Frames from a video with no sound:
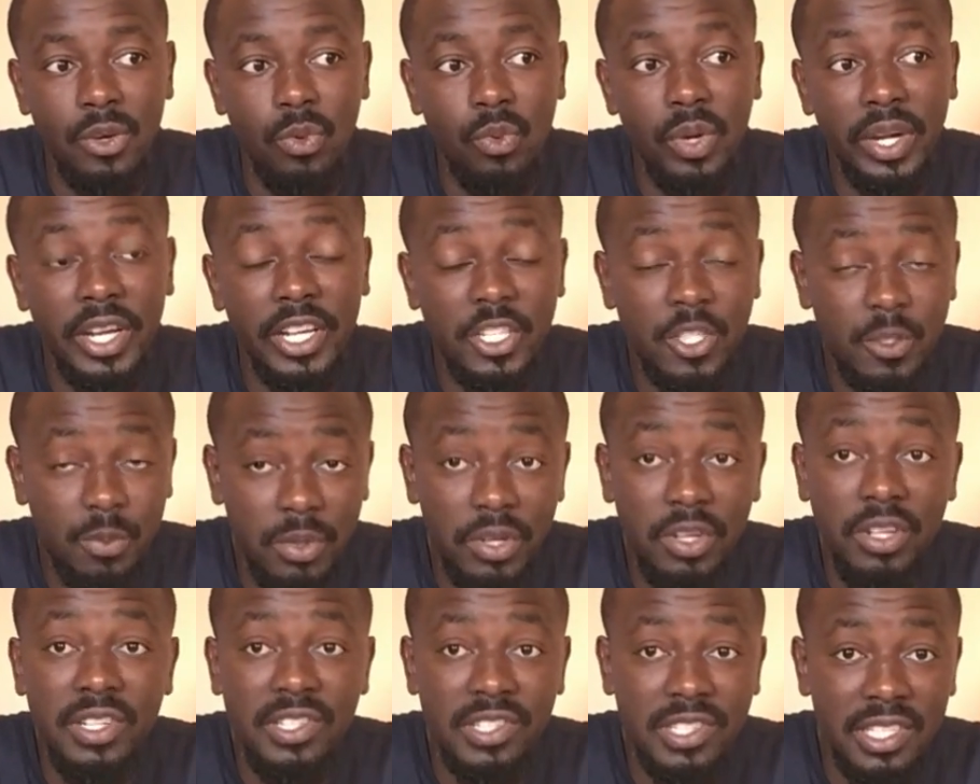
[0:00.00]
were
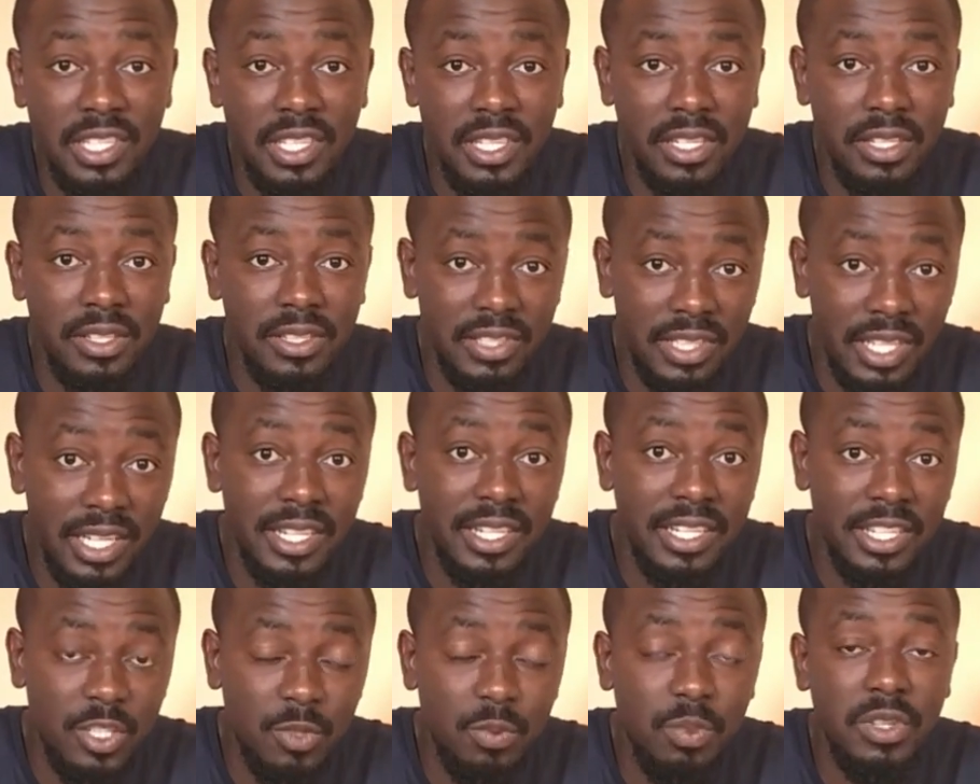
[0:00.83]
experiencing,
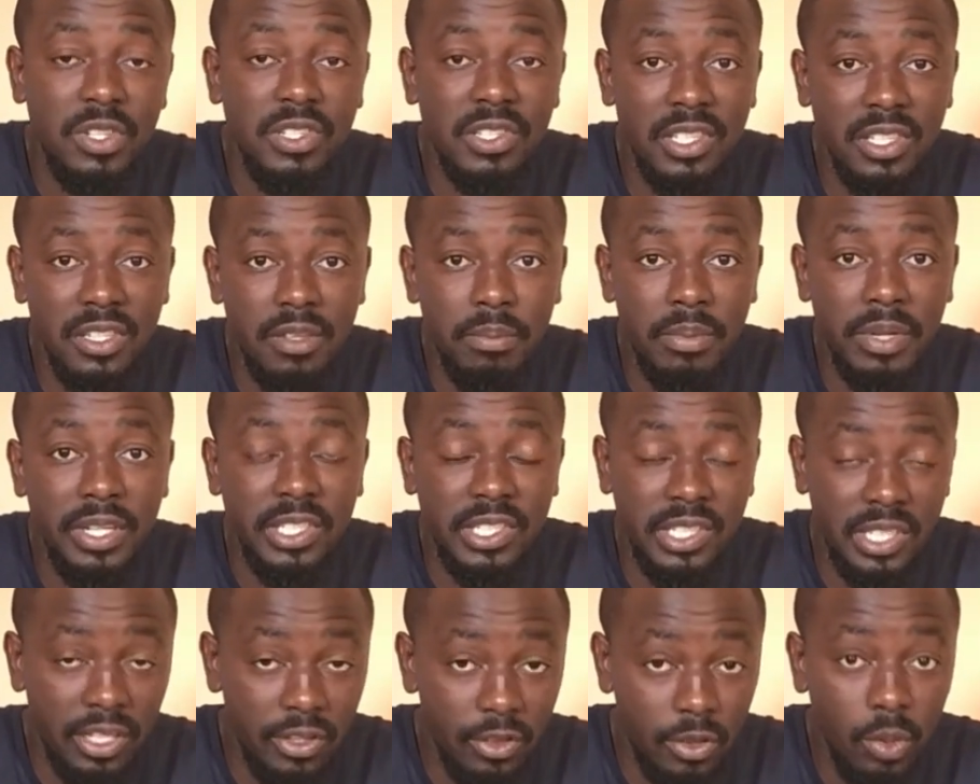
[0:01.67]
started experiencing
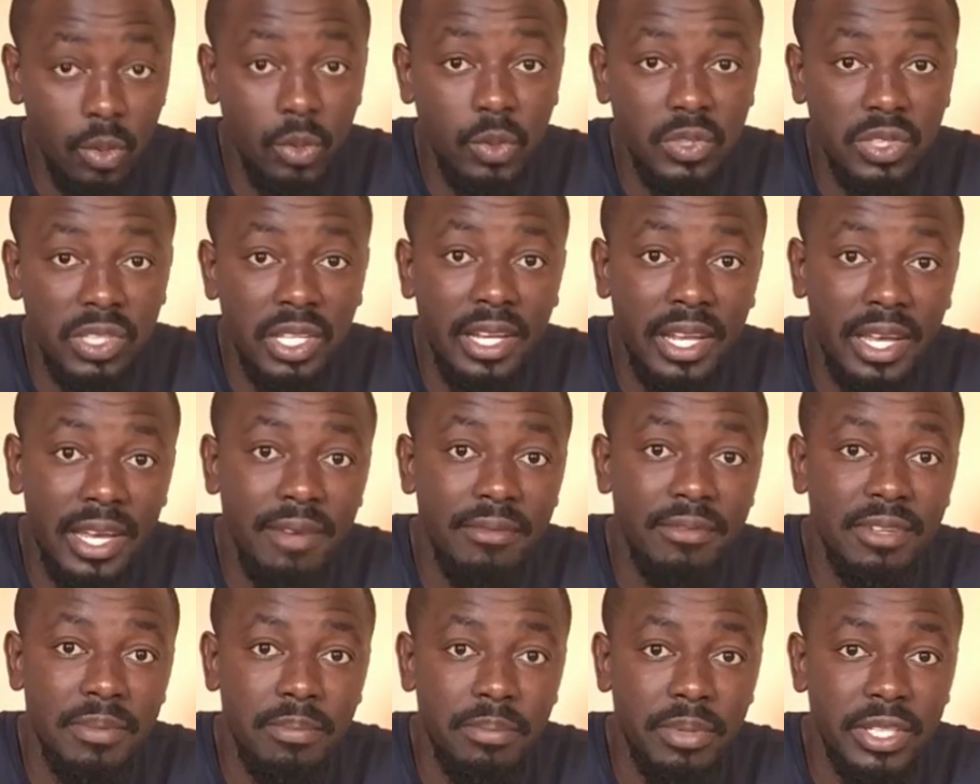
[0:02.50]
depression, and those that
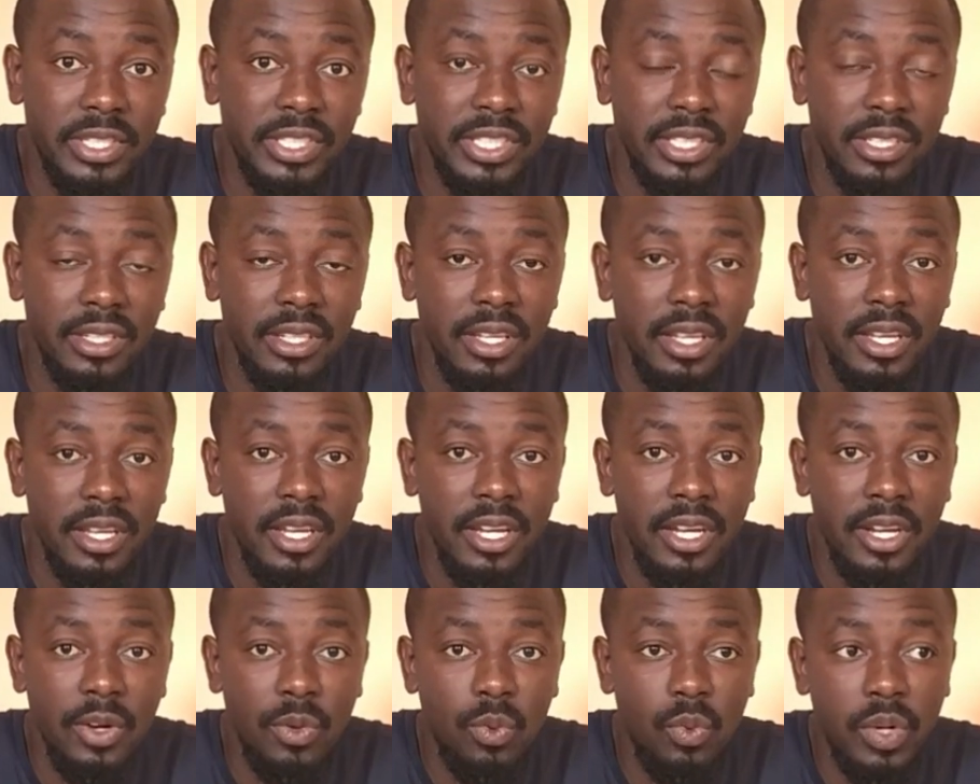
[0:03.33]
have depression
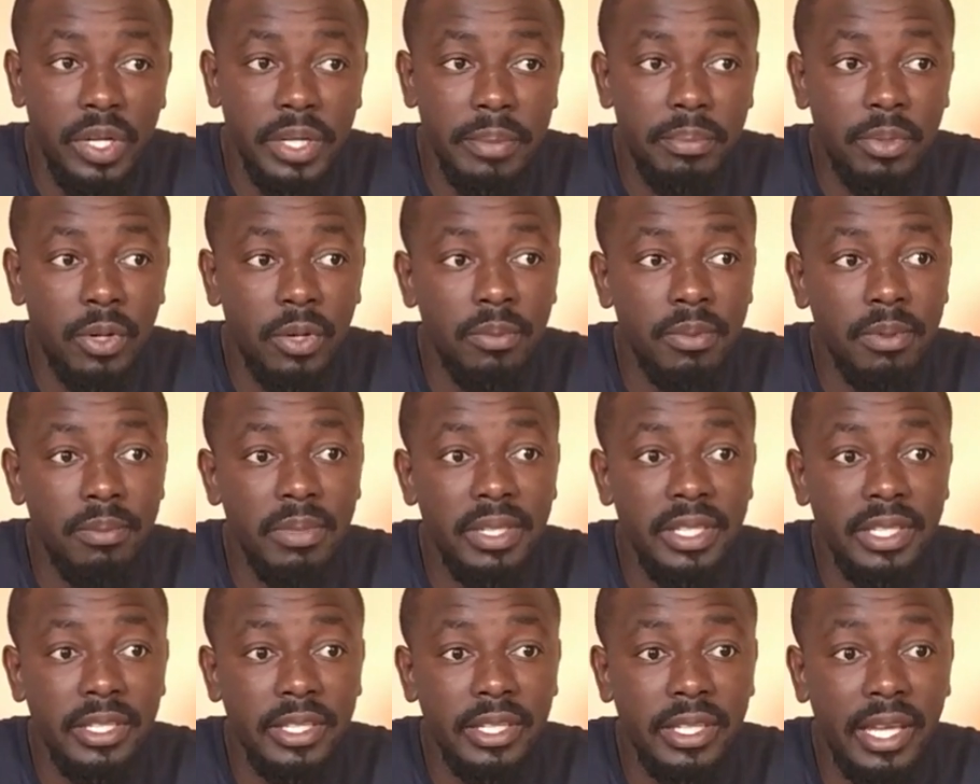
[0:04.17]
were
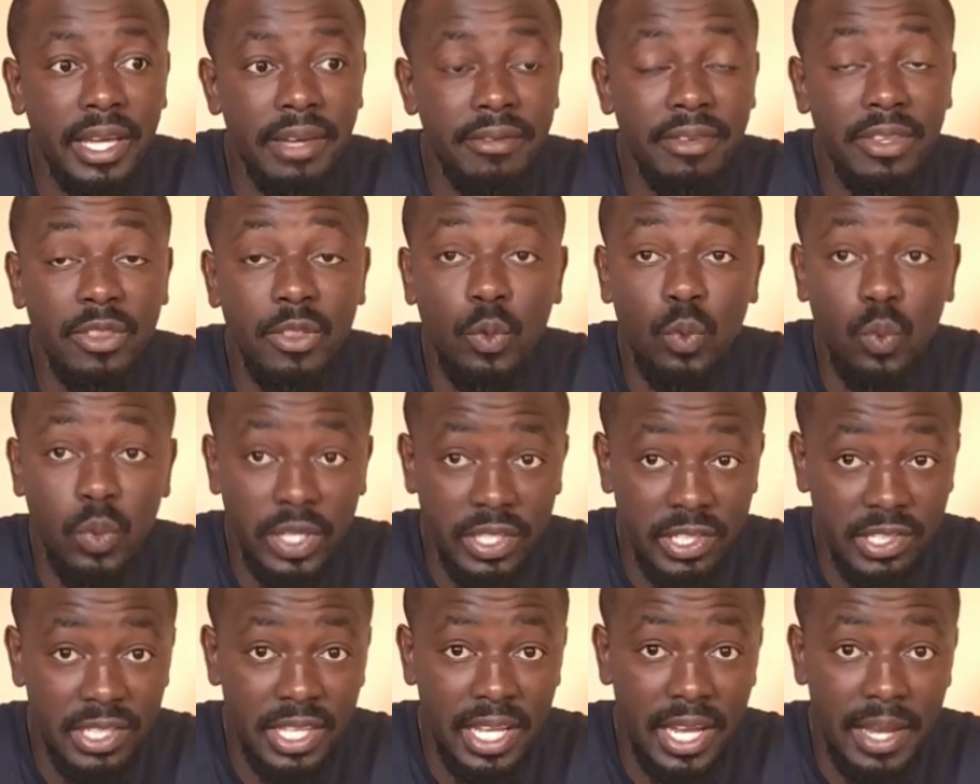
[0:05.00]
probably having the
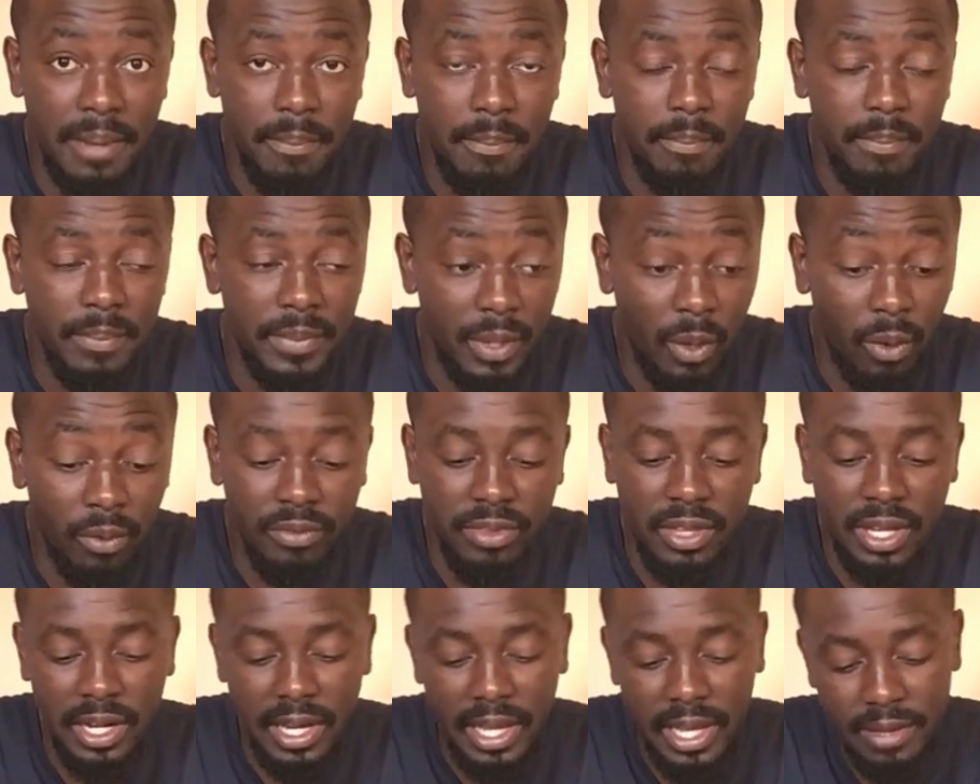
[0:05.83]
worst time of
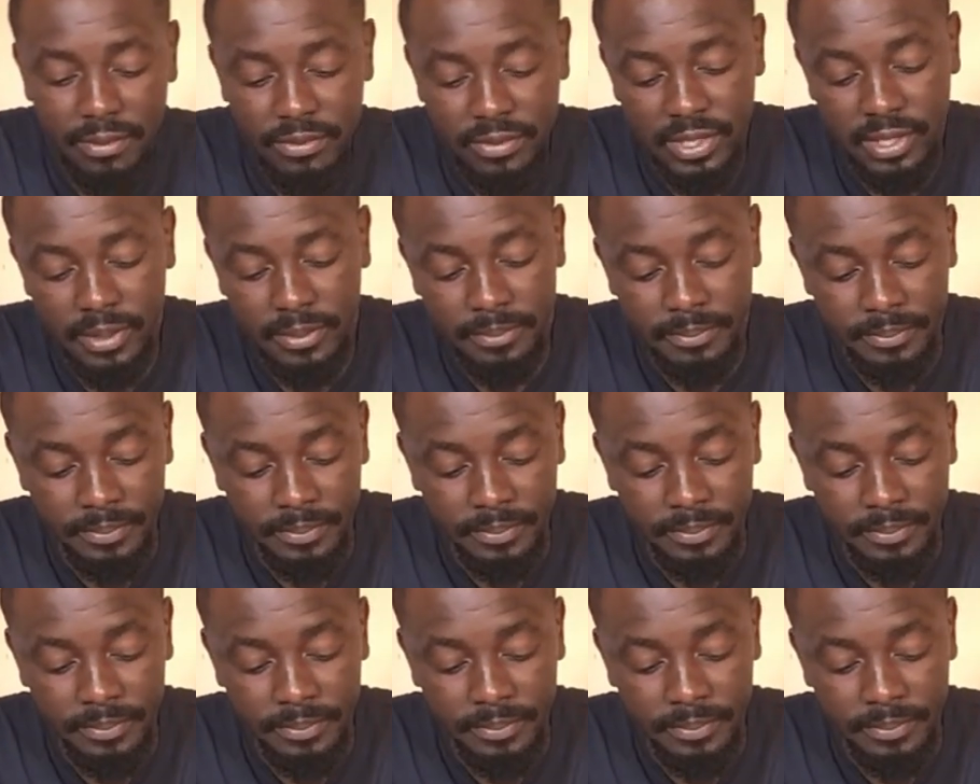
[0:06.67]
their lives.